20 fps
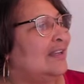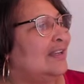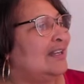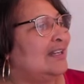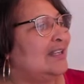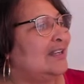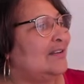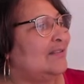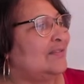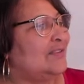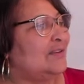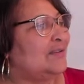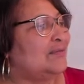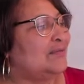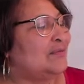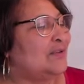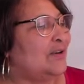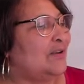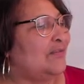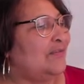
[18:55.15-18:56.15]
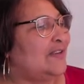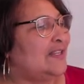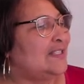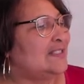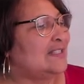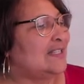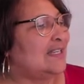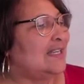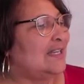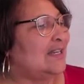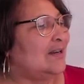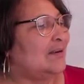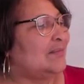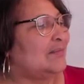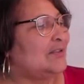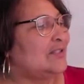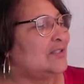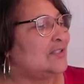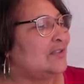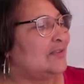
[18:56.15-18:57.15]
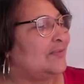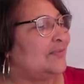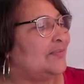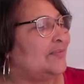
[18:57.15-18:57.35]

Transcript: any of the rear facing cameras.